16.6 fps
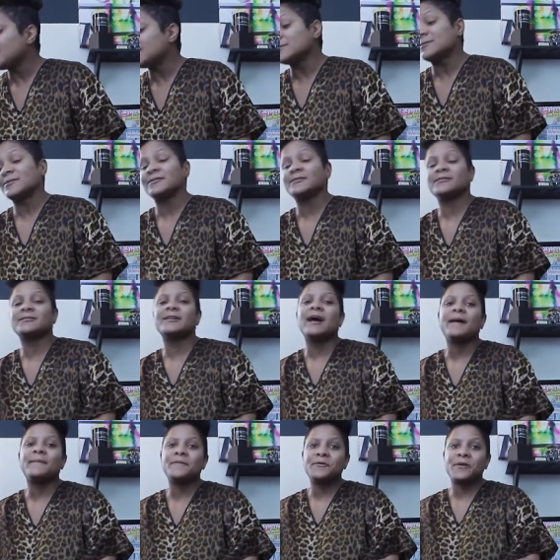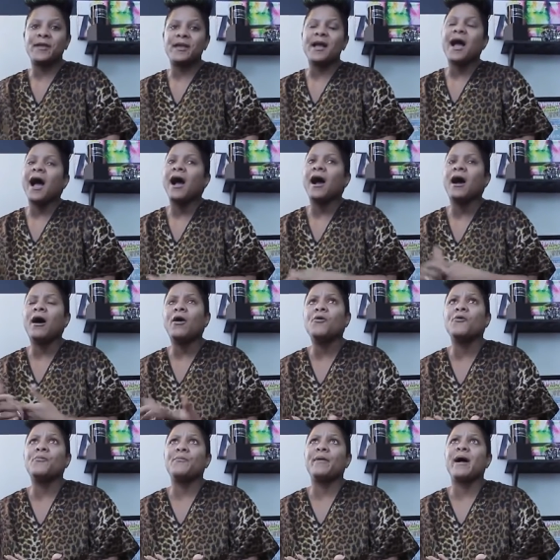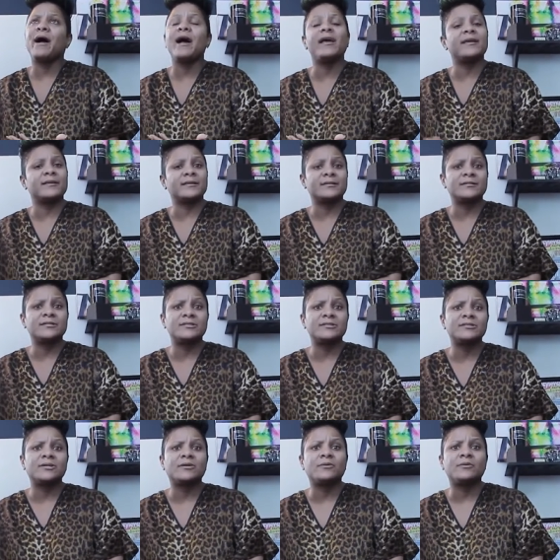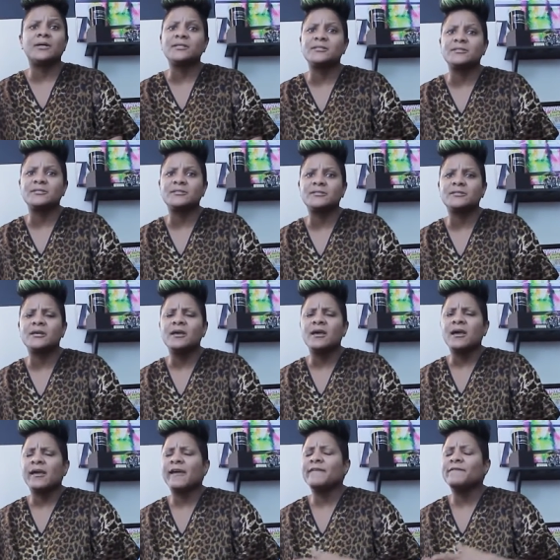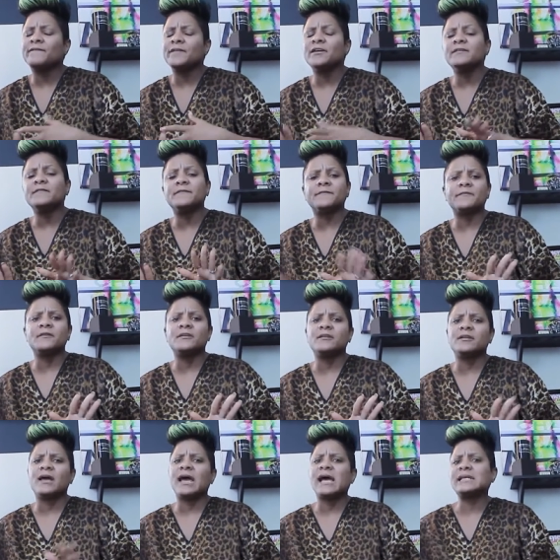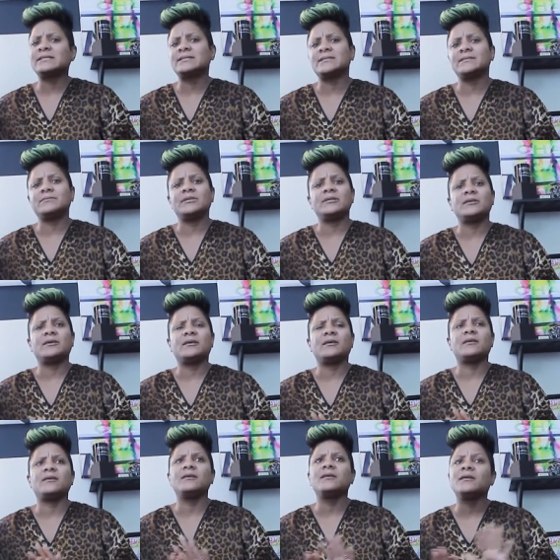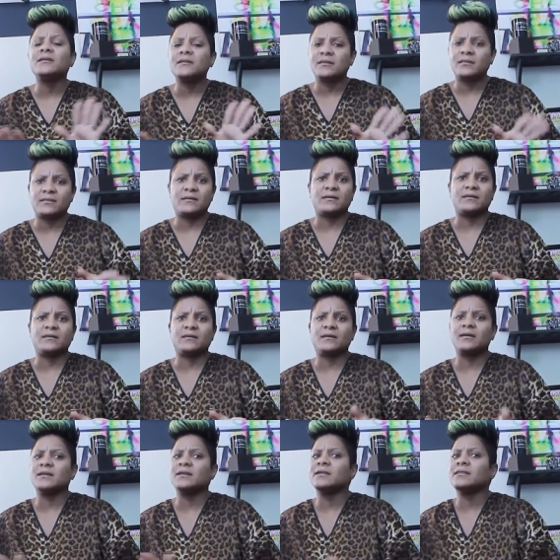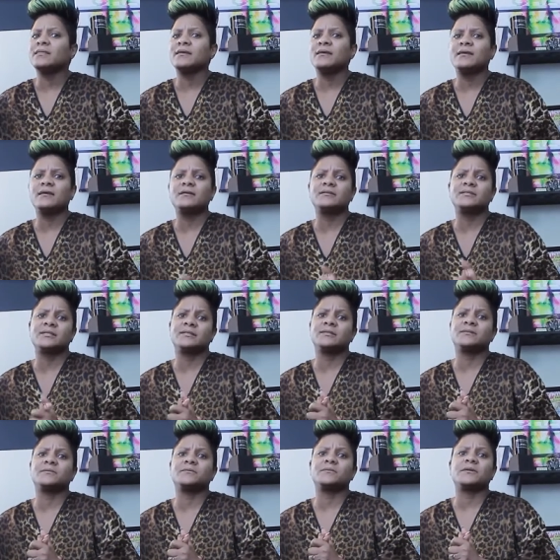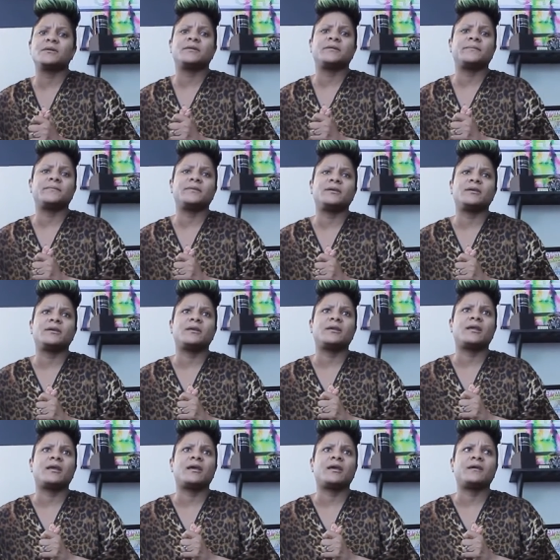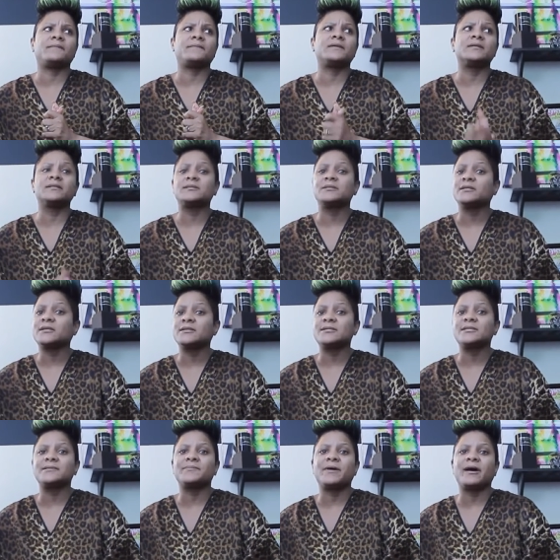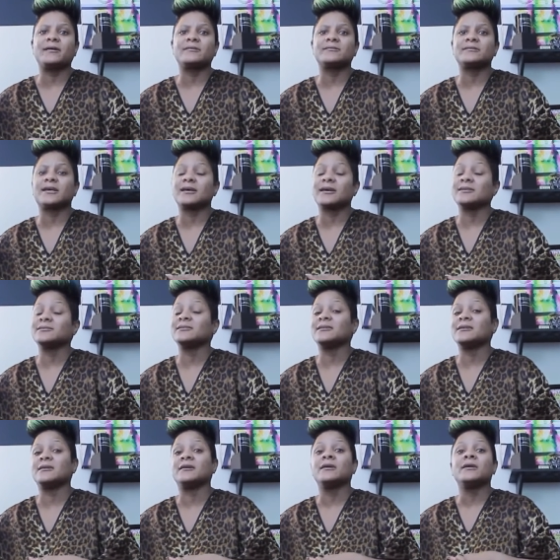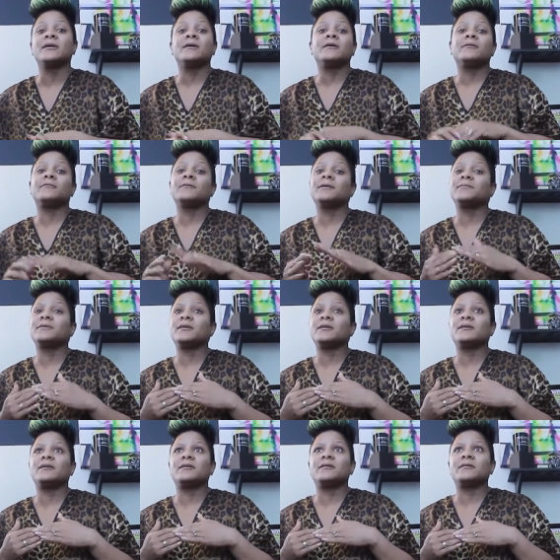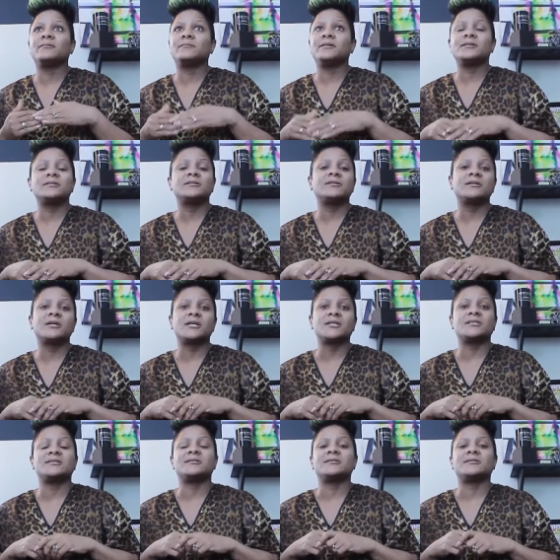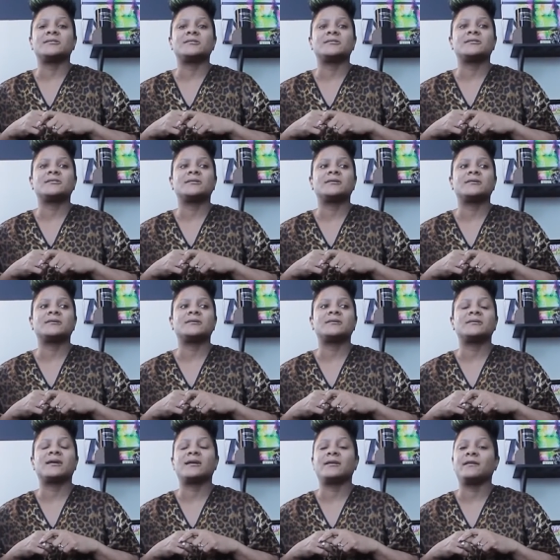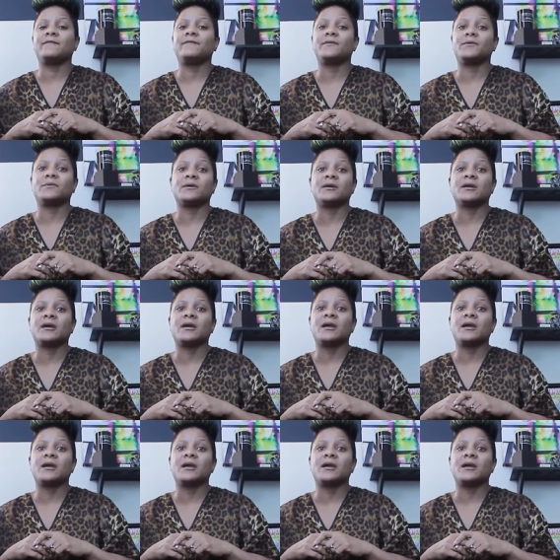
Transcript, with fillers: Yes, Skye Monae. I hope I answered your question. And feel free to ask me anything. Anything dealing with being a military spouse. Like I said, we've been in the military since ninety-four.